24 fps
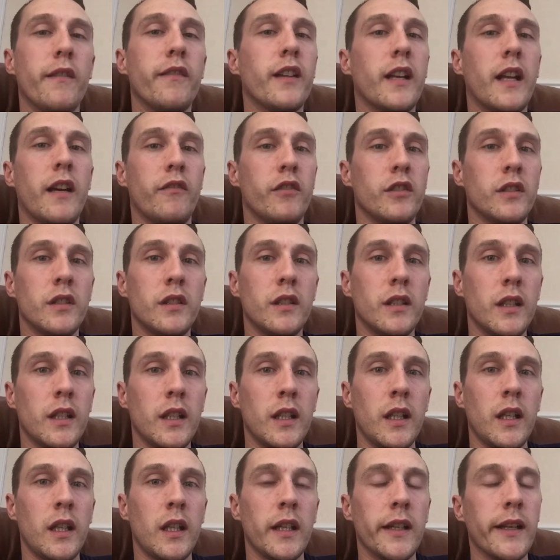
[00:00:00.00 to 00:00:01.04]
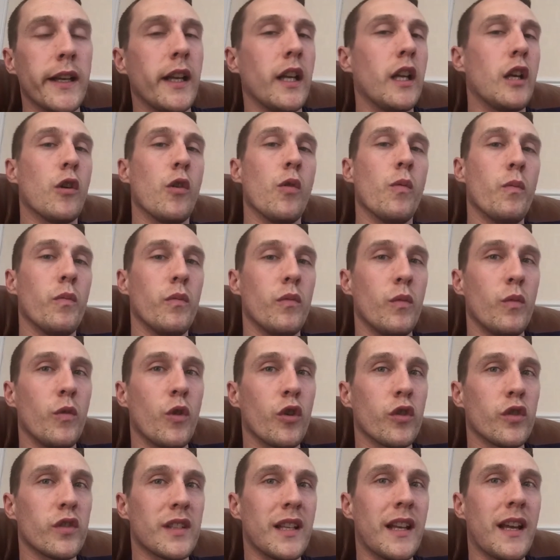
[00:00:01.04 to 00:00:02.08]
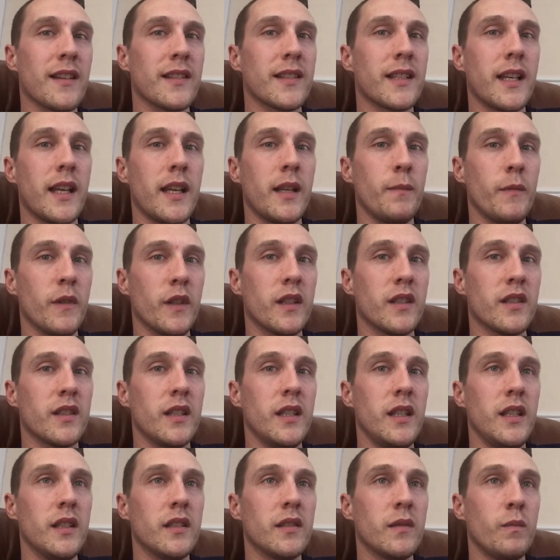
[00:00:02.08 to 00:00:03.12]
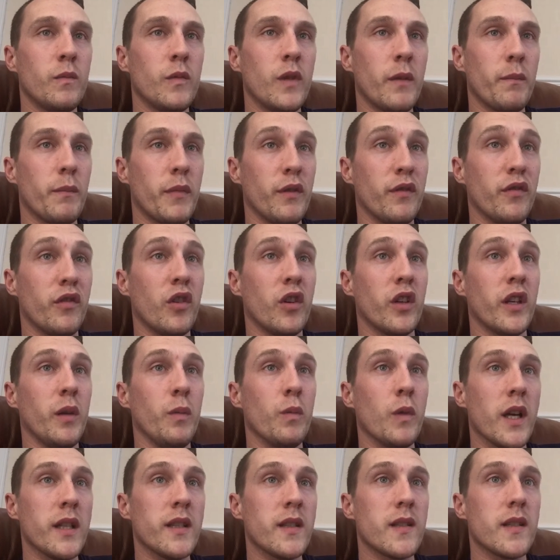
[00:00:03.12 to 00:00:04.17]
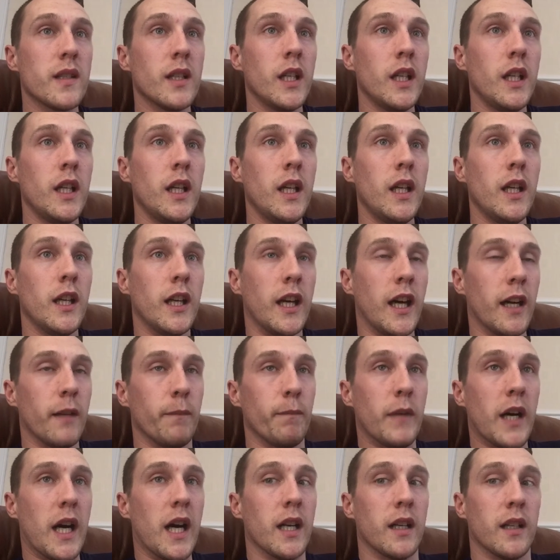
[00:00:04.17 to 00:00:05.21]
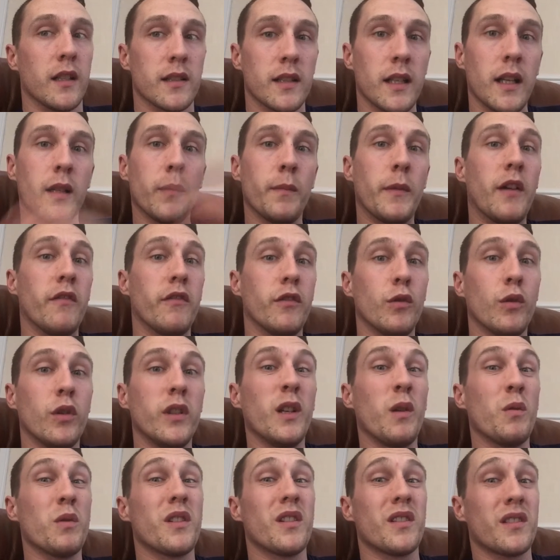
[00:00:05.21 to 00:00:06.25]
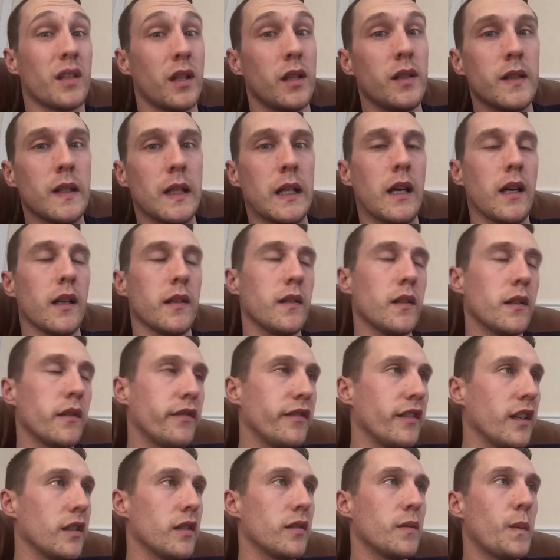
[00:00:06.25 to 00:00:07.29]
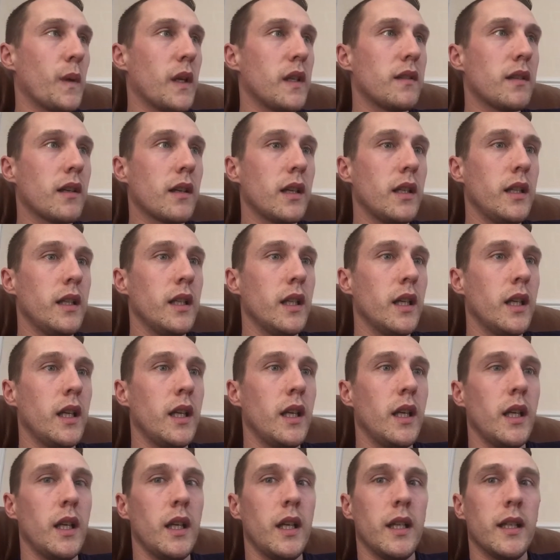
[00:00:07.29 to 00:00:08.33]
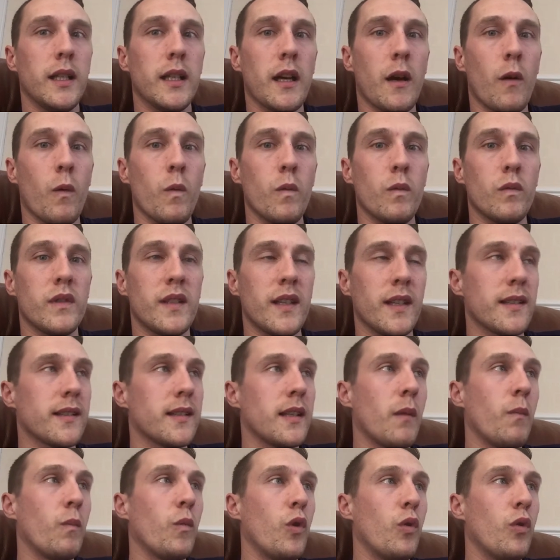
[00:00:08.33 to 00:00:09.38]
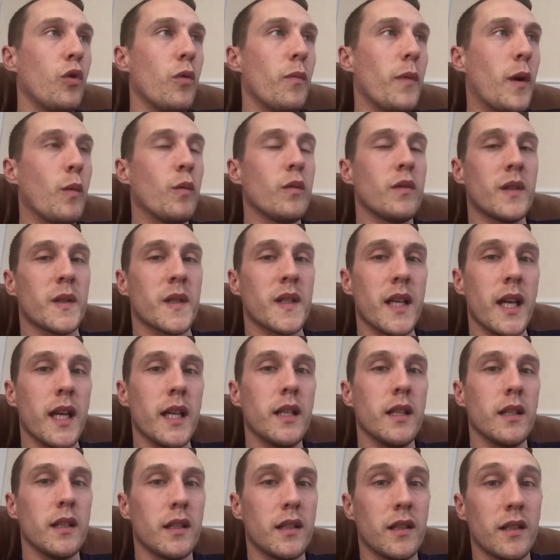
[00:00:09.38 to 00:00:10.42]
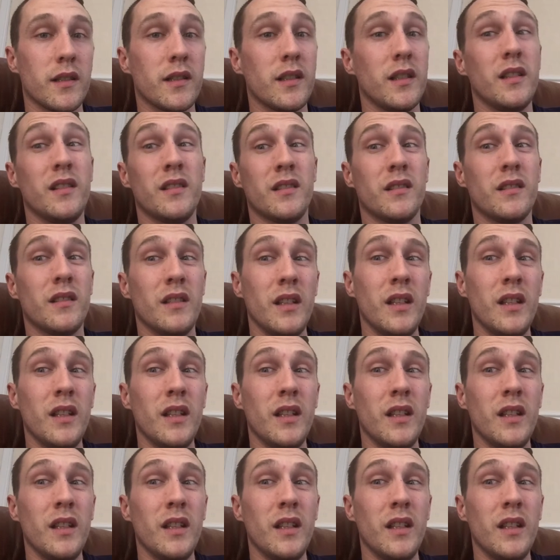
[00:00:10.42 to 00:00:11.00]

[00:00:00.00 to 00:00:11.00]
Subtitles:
for Everton, and then he come on his last game of the season before he went, and Martinez let him have a run out to say to the fans basically. Now Distan won't come out and say, because he's